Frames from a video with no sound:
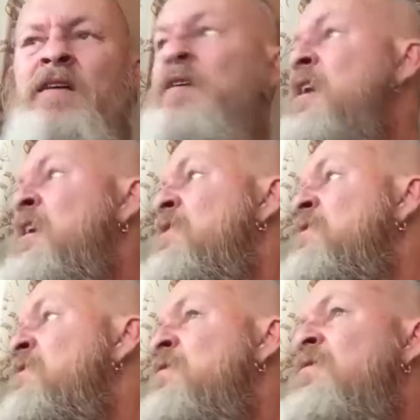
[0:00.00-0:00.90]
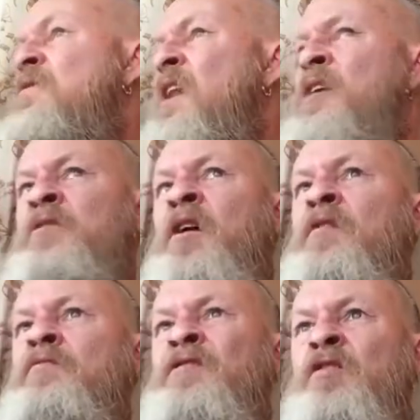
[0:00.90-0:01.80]
It's clouding
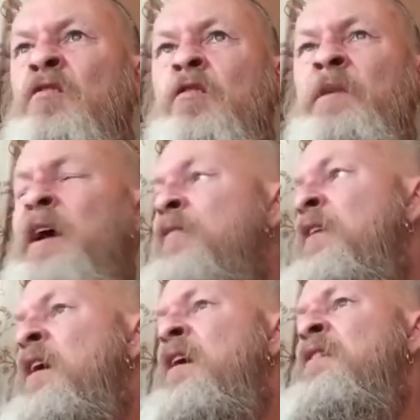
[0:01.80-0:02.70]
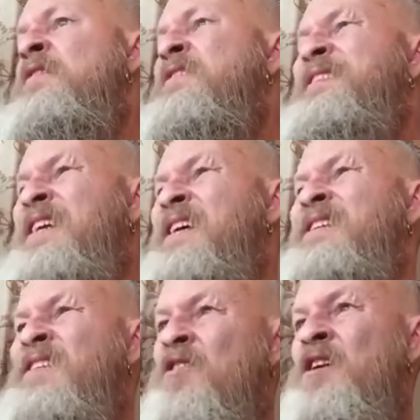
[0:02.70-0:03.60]
over, it's horrible out there. The sea
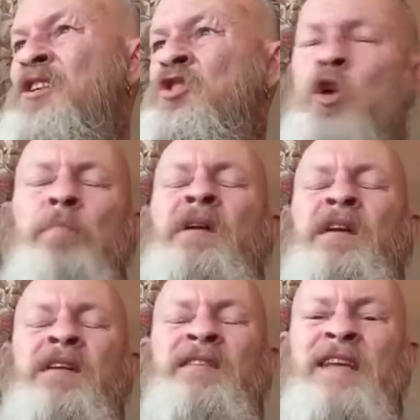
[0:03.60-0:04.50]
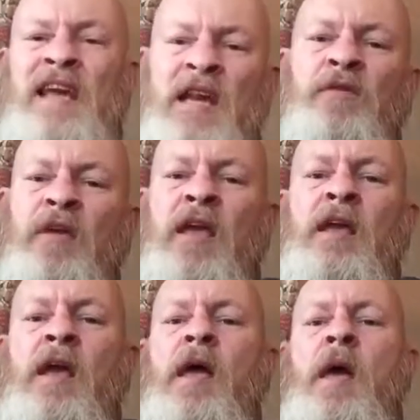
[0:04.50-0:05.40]
is looking choppy as
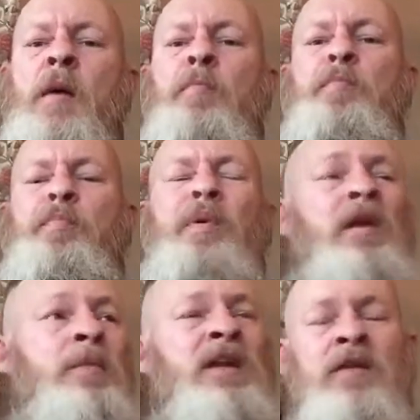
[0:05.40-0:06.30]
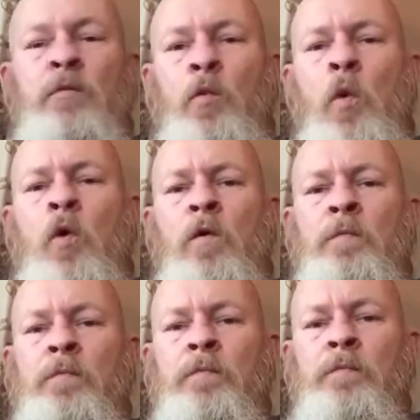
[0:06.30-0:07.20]
anything. But I'm in
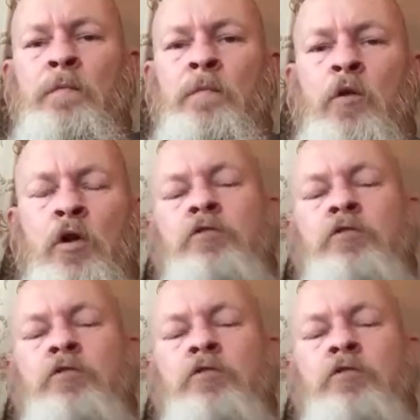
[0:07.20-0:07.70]
warm, got